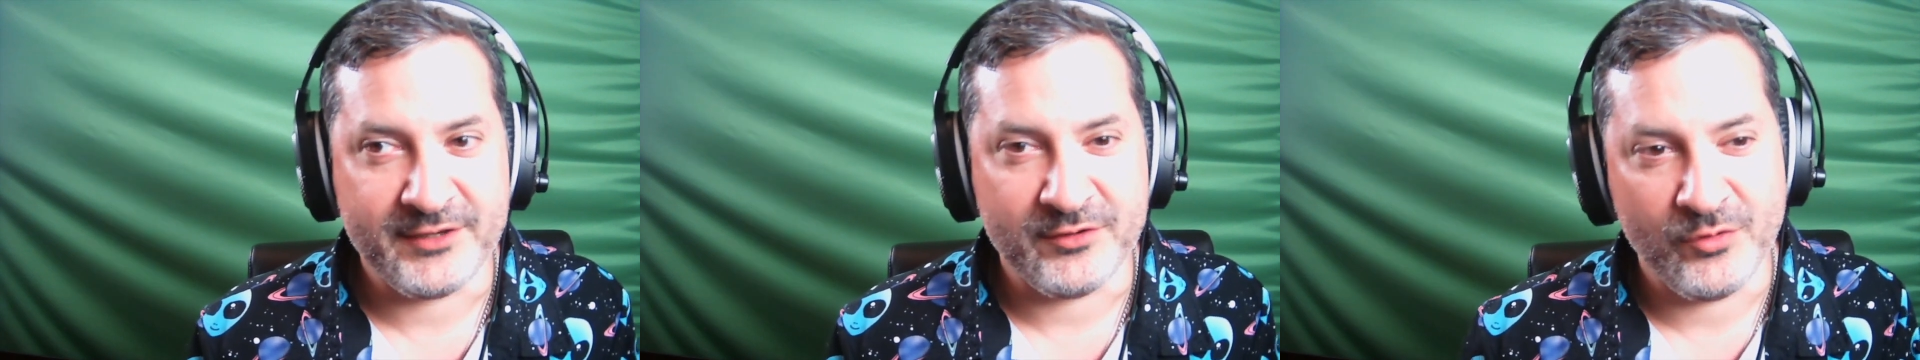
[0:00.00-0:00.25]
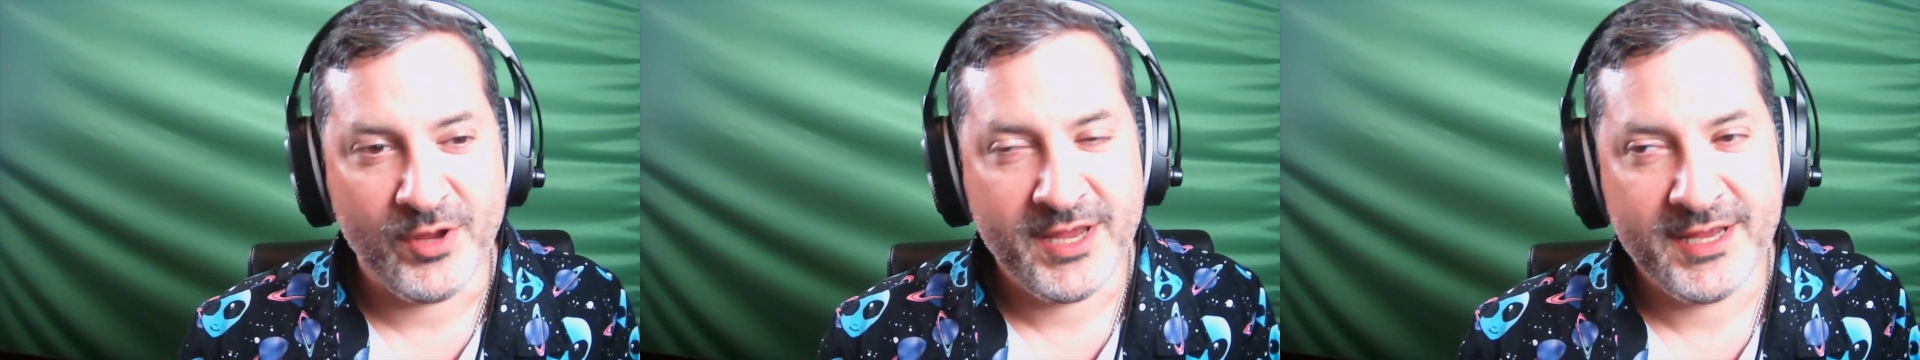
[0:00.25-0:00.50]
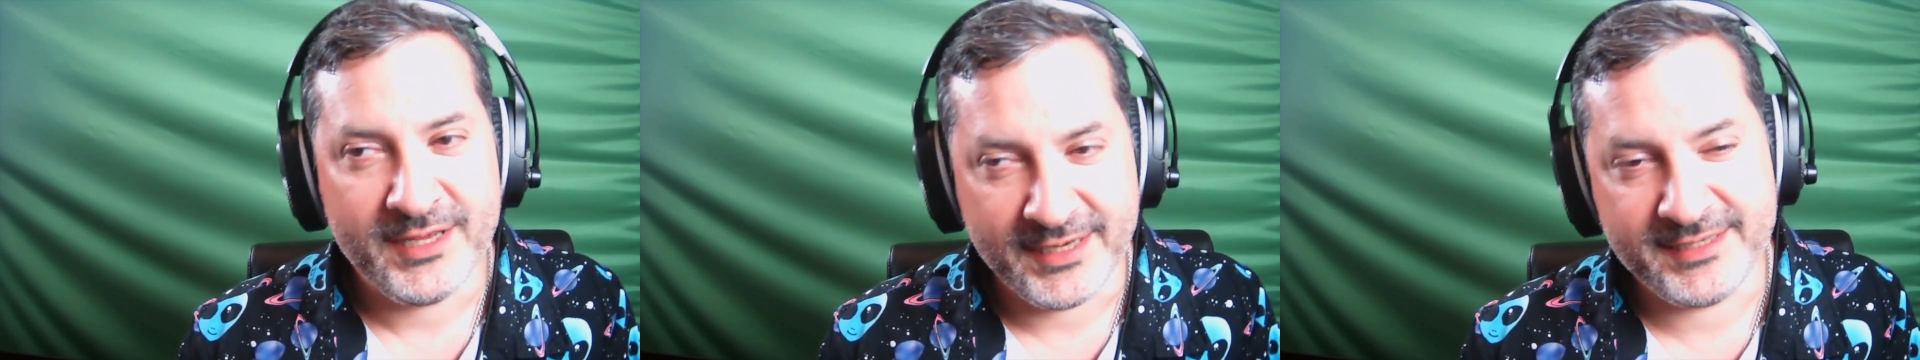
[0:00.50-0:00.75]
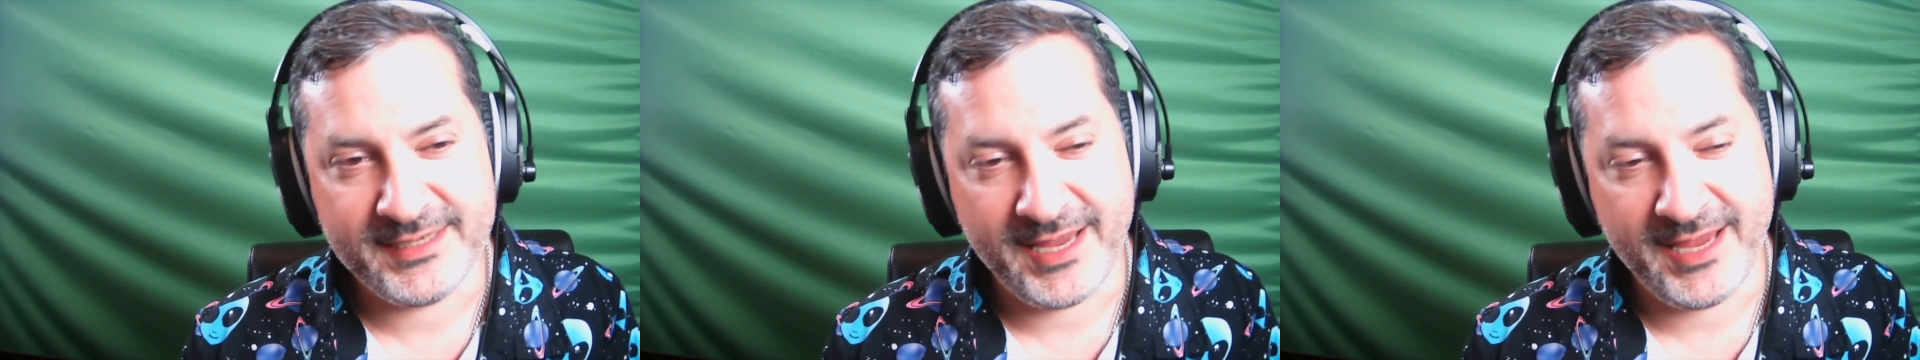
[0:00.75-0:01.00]
So
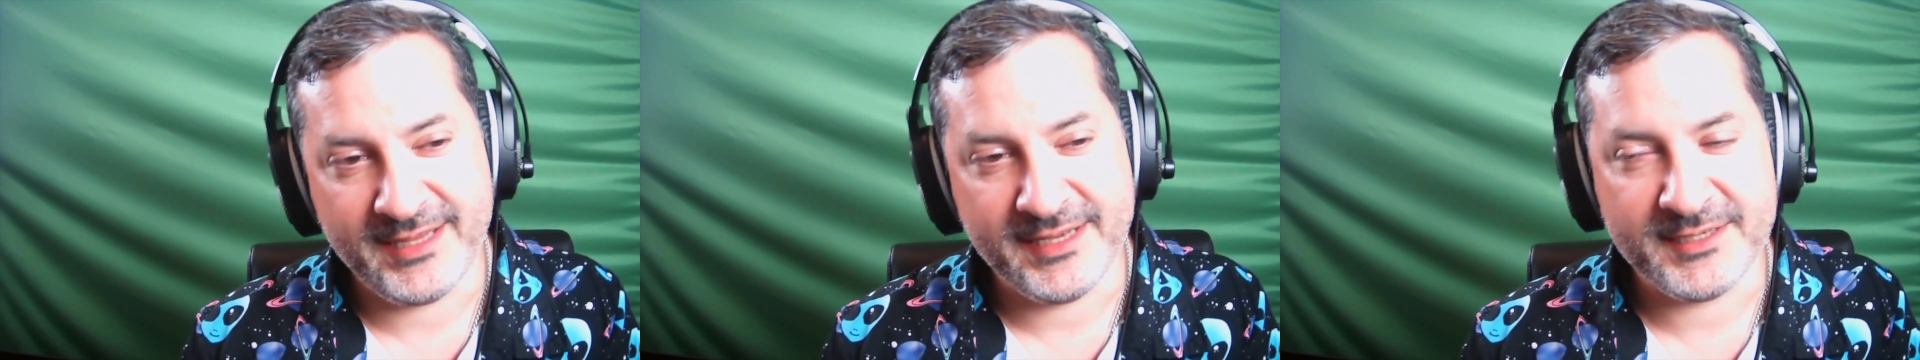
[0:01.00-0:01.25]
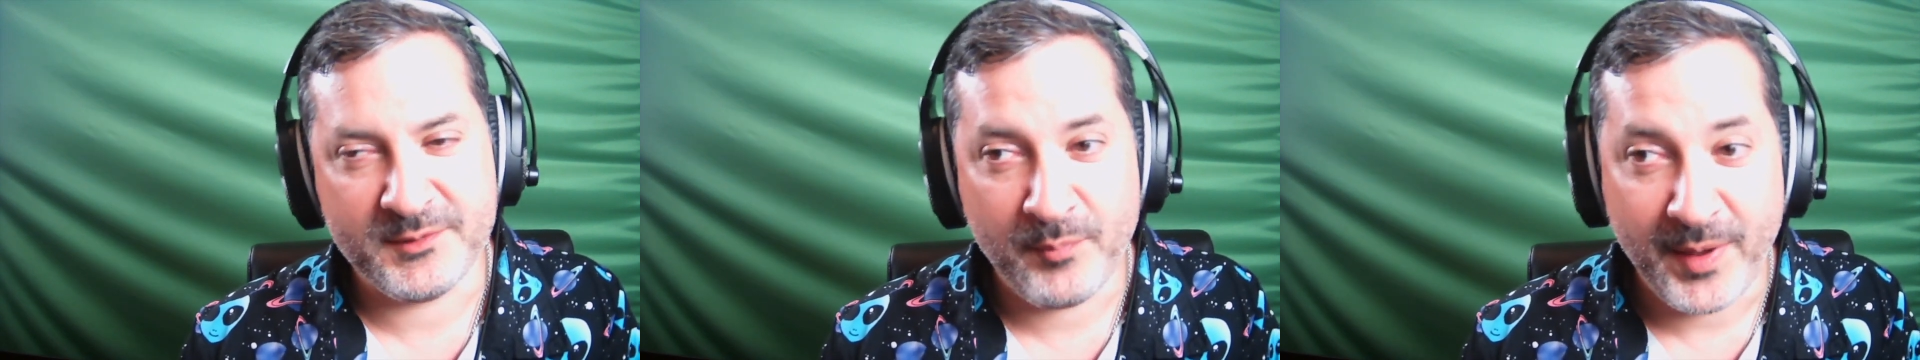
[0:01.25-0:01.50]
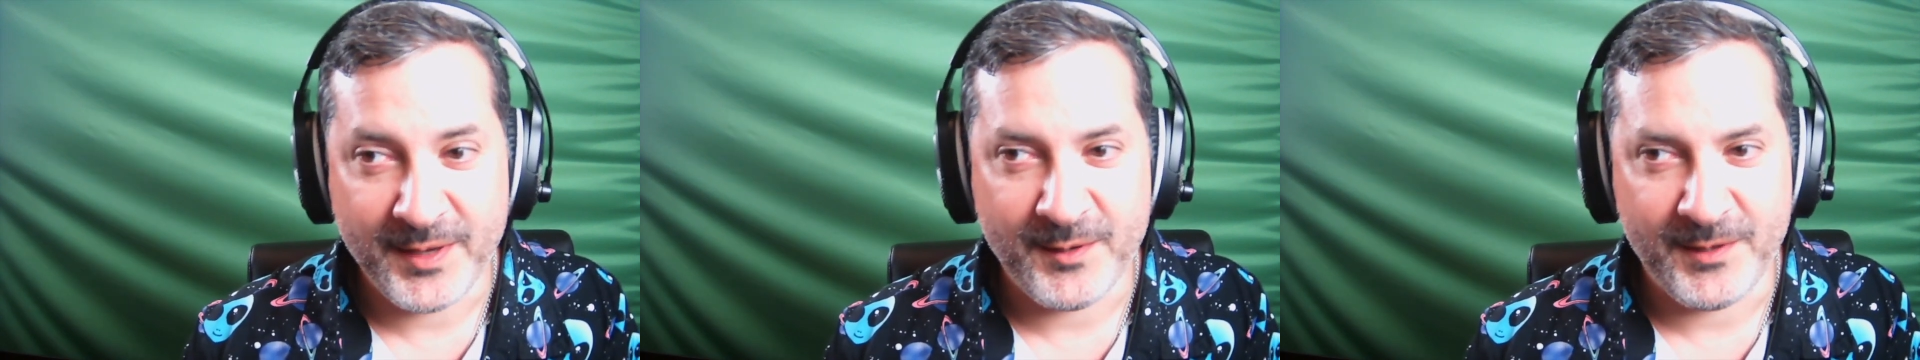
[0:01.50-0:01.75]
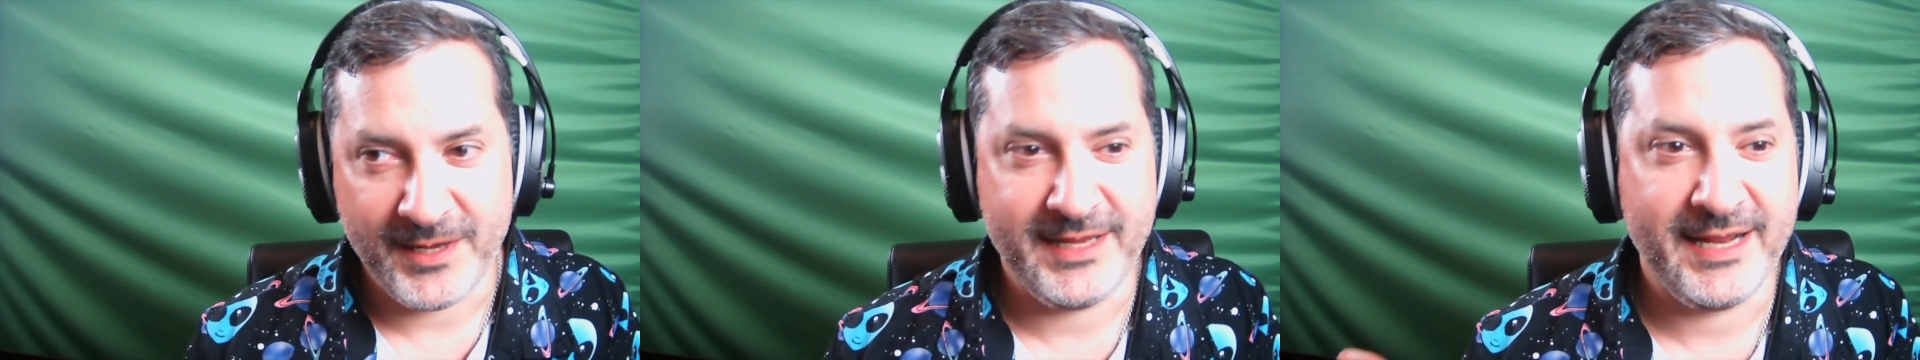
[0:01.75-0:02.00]
let's say, let's
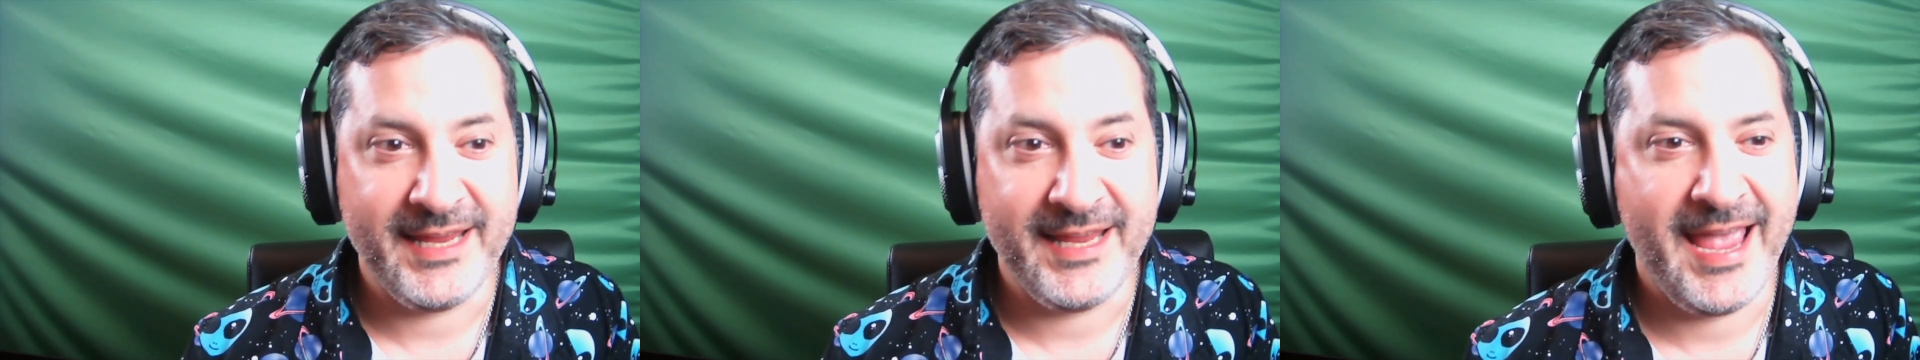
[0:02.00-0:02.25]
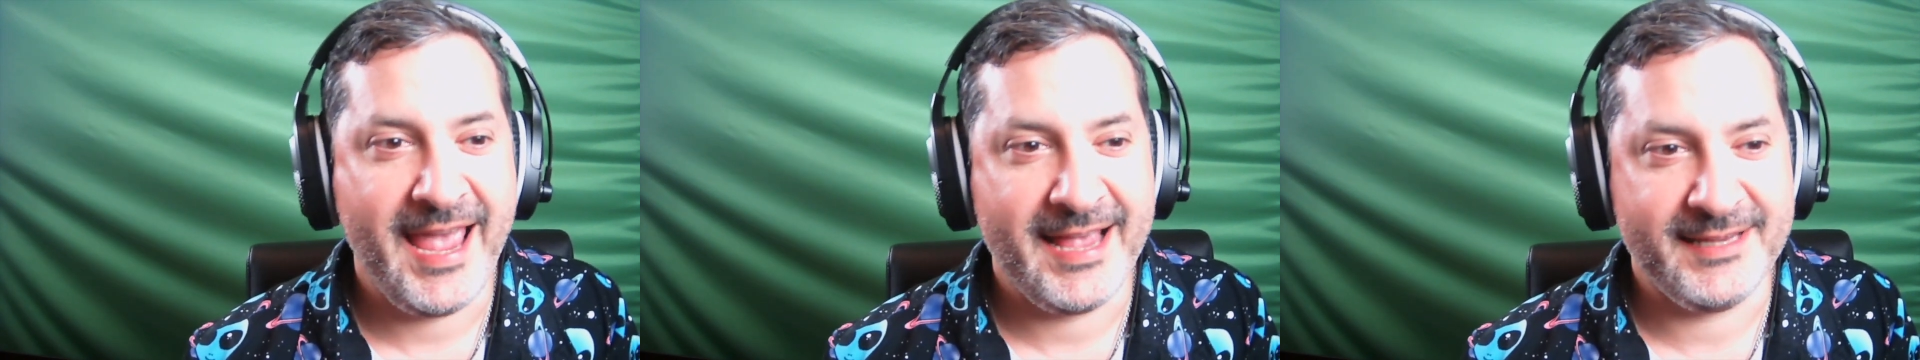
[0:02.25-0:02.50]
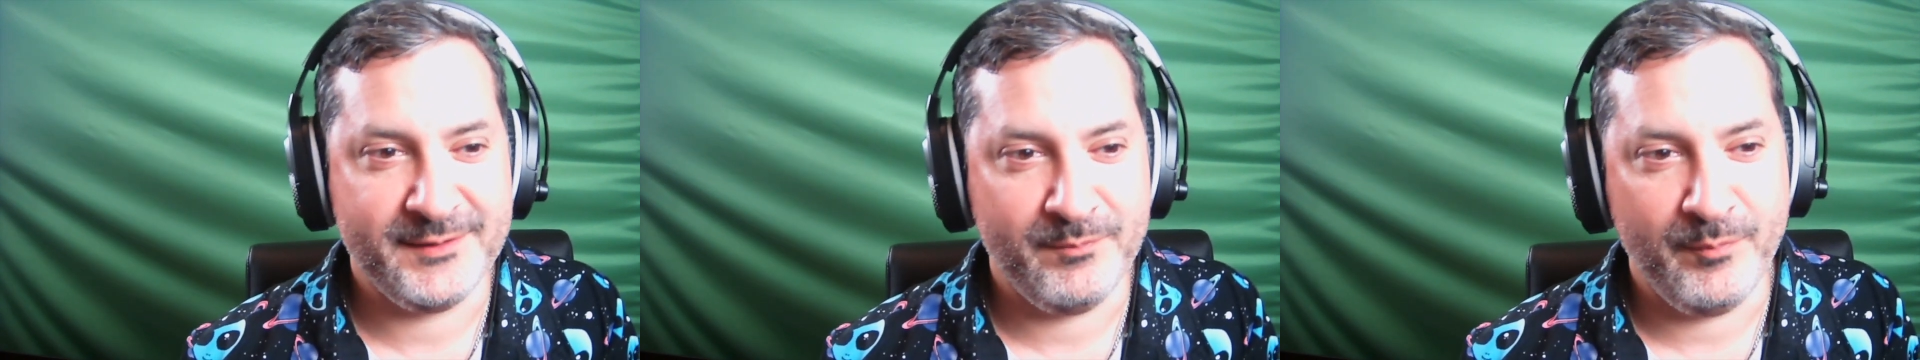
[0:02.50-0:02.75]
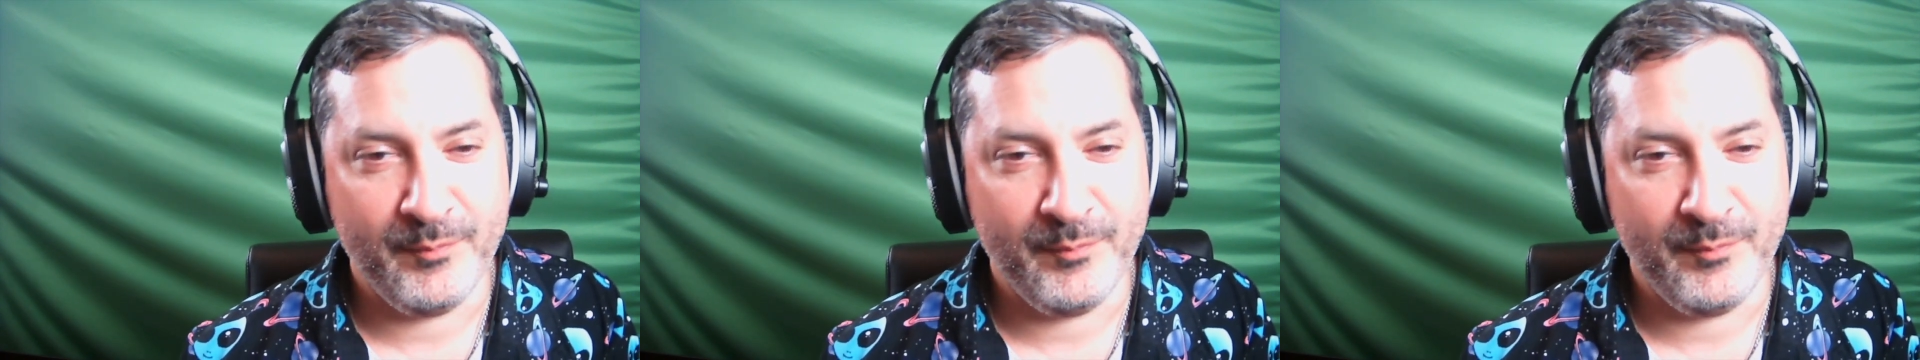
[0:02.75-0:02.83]
speculate that he has